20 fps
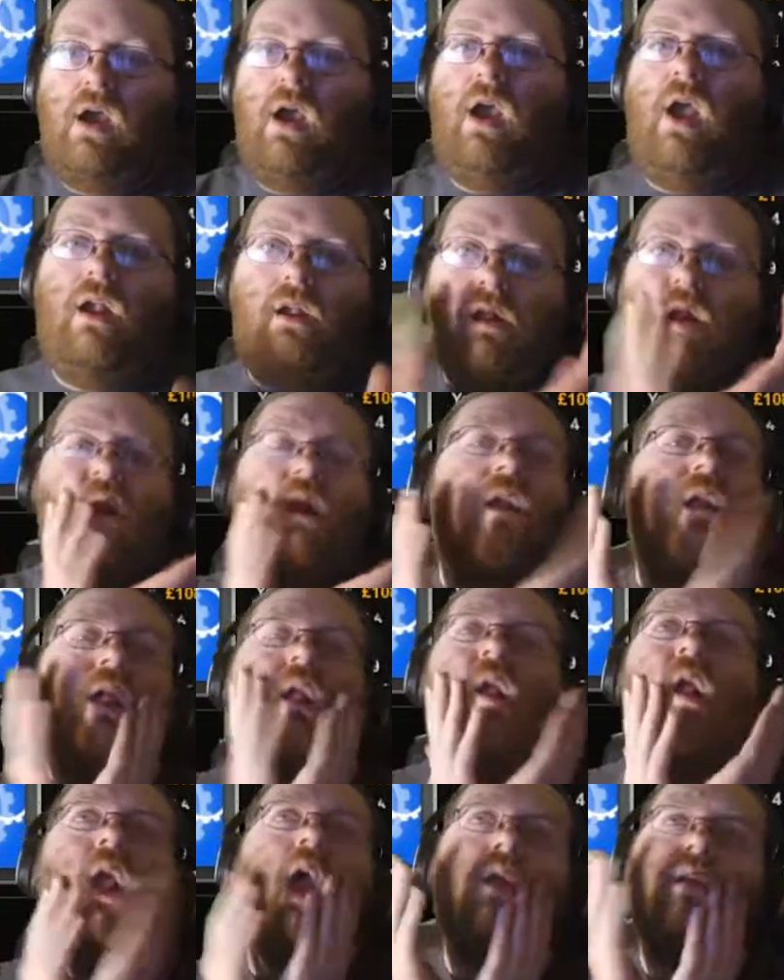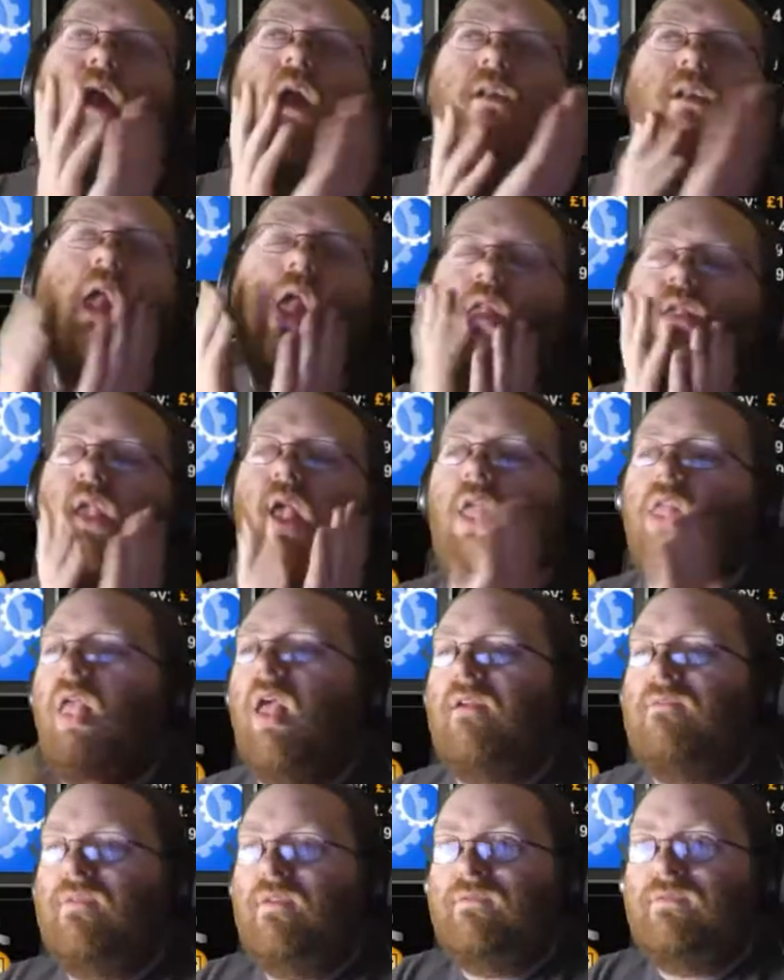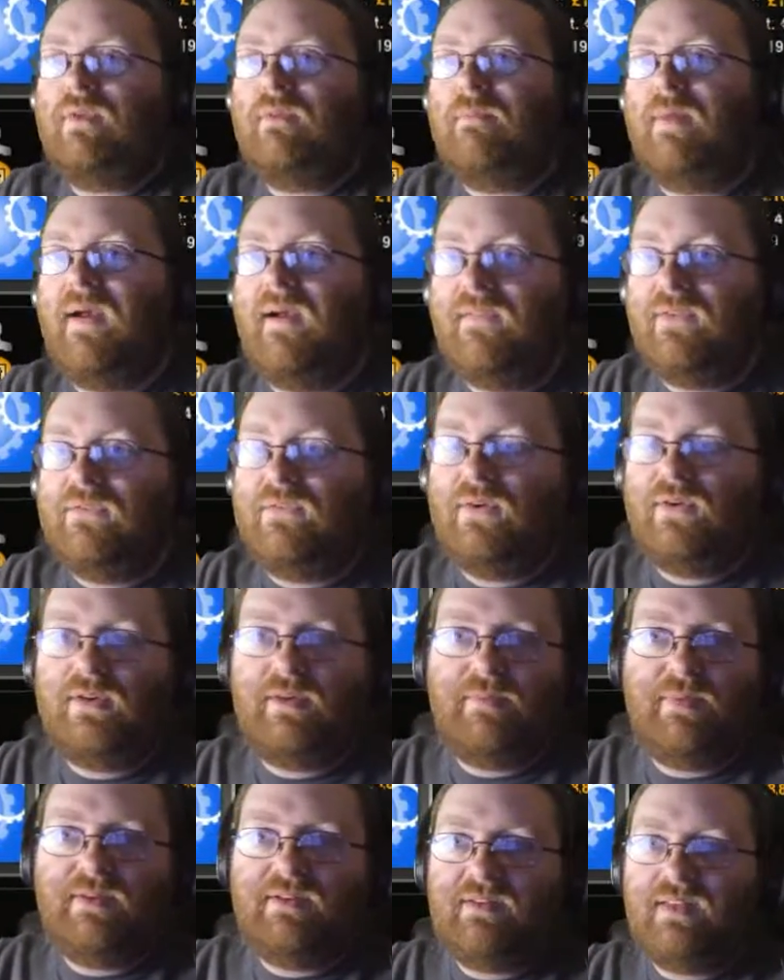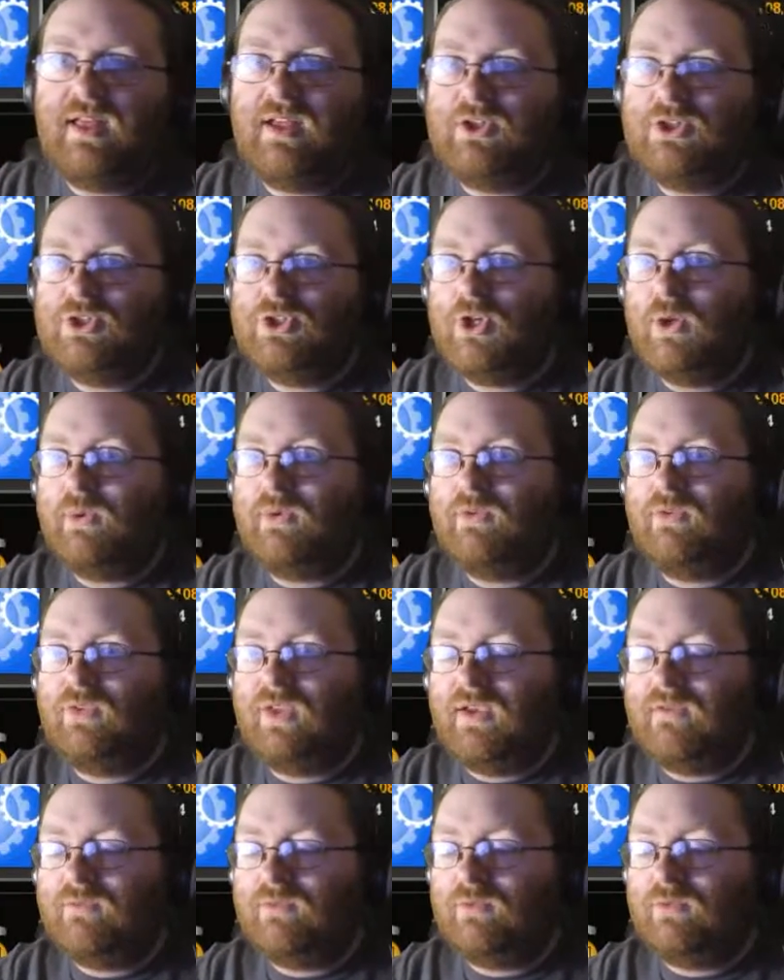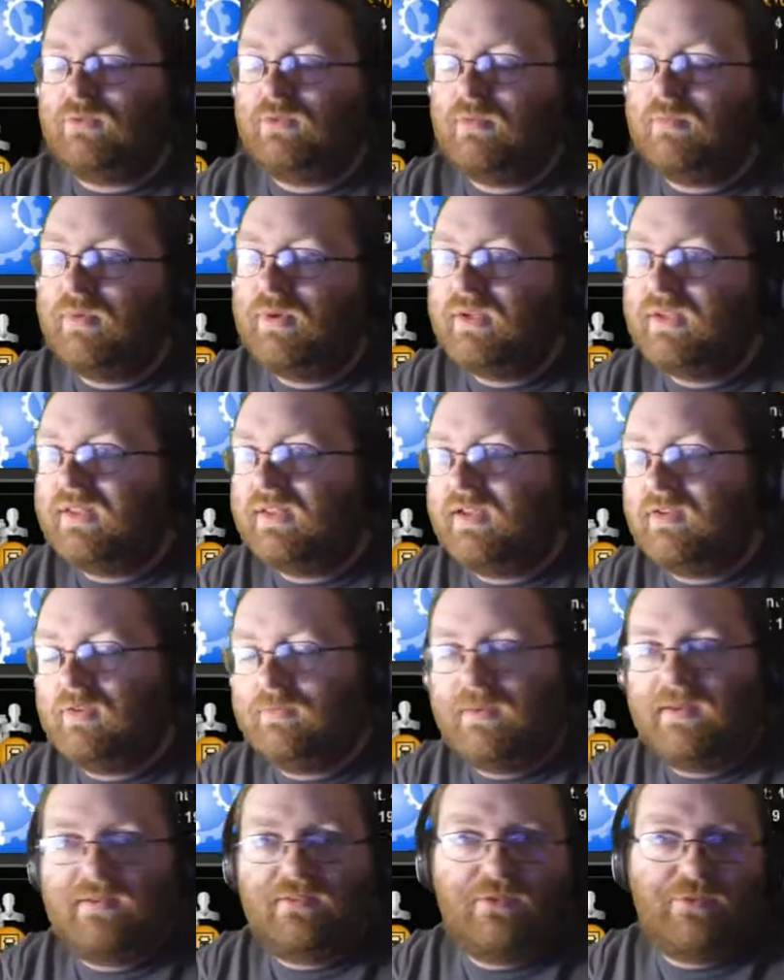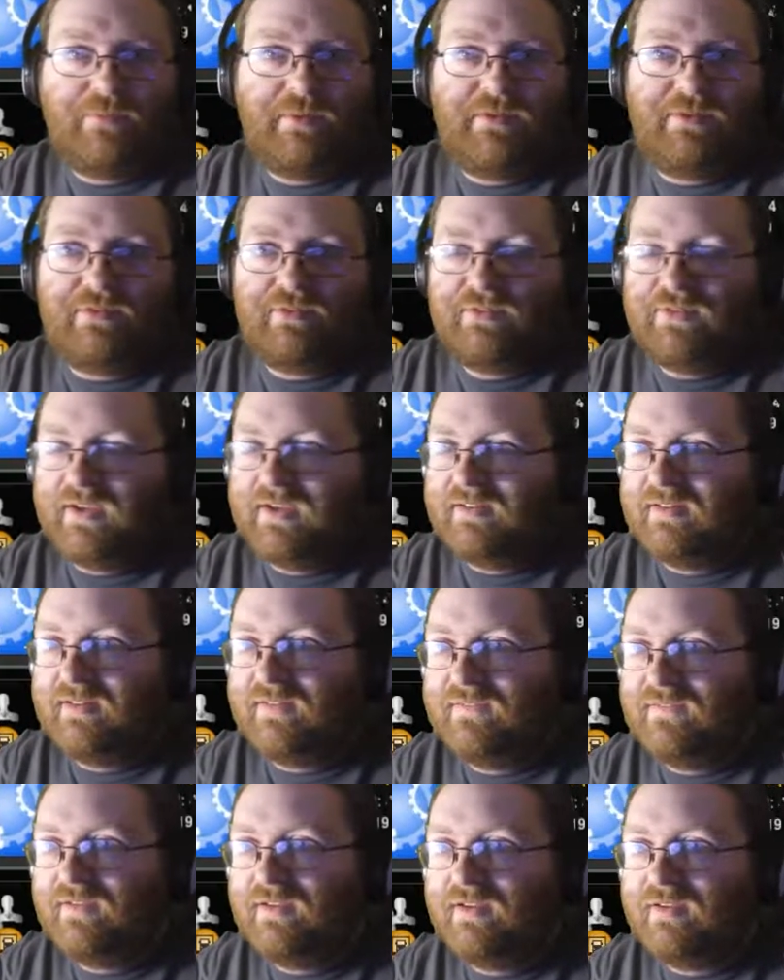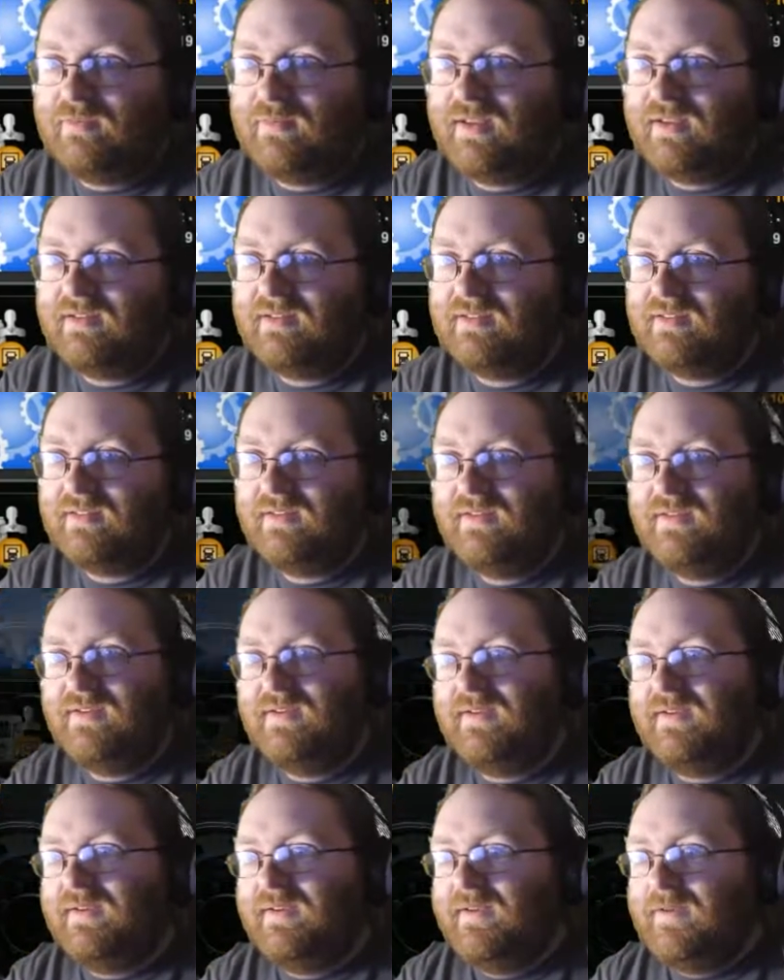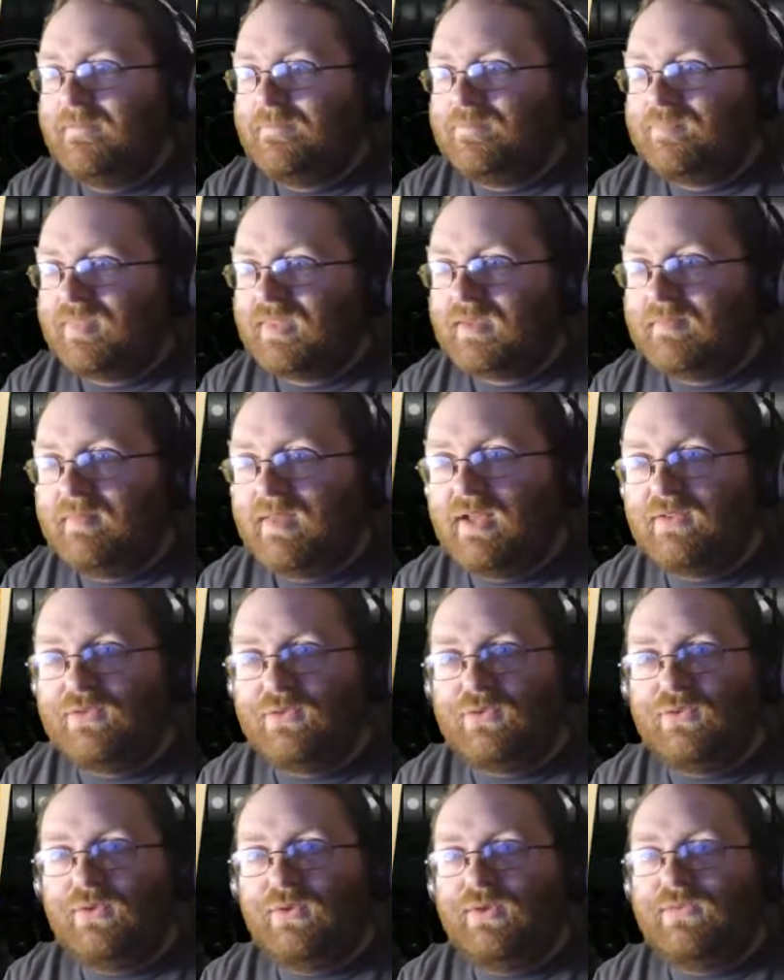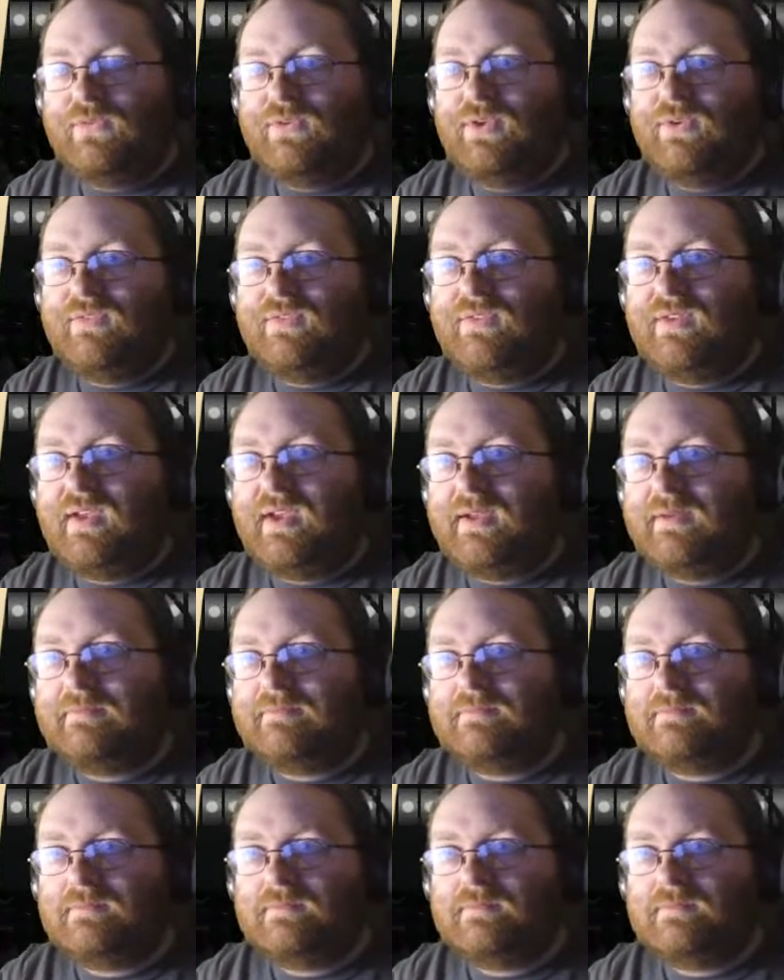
£15. If only I'd been to that show and saved all the money that I'd spent on Space Crusade in the first place. That's a story for another day.